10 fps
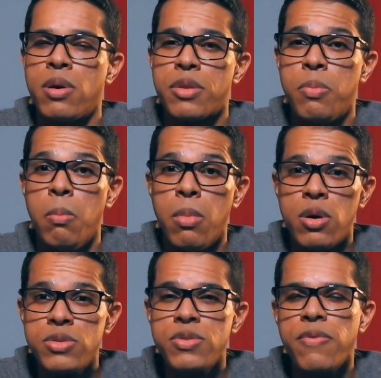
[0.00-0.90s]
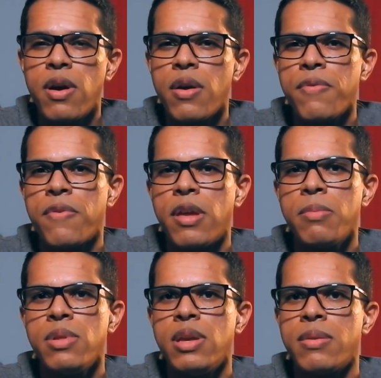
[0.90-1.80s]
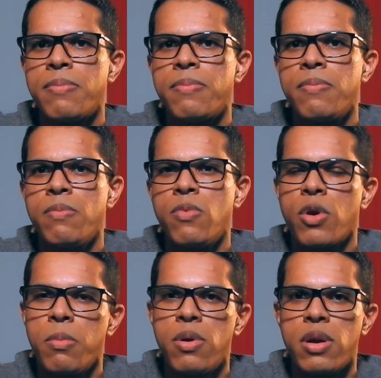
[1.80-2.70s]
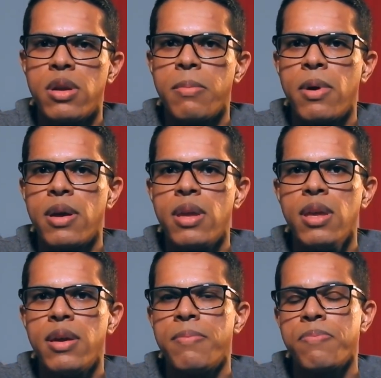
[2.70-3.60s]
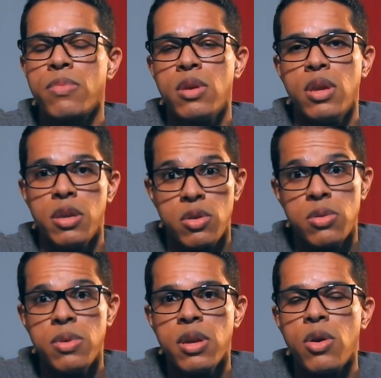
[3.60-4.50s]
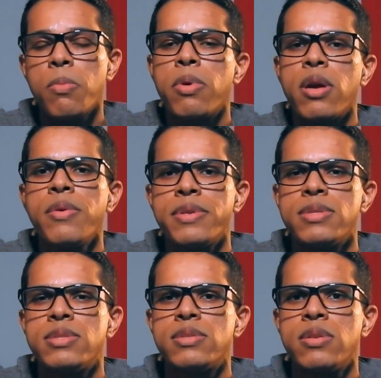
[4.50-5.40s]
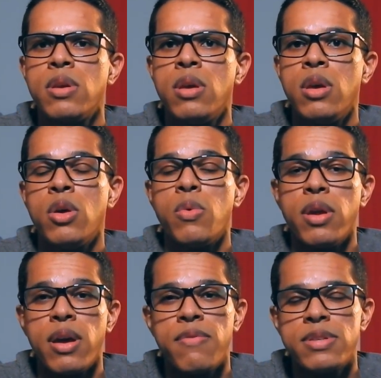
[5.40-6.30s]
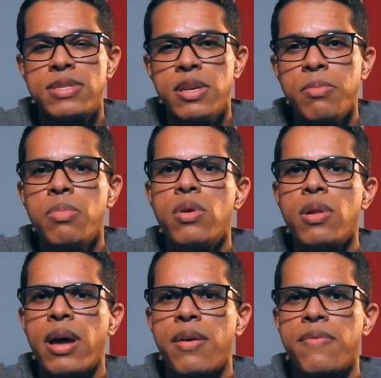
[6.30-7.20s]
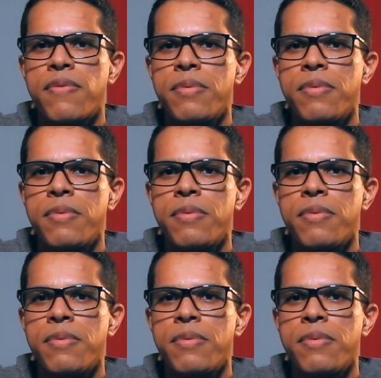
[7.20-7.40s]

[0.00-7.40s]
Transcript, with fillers: but most of our family were born in Bahia, including our parents. We have a simple life.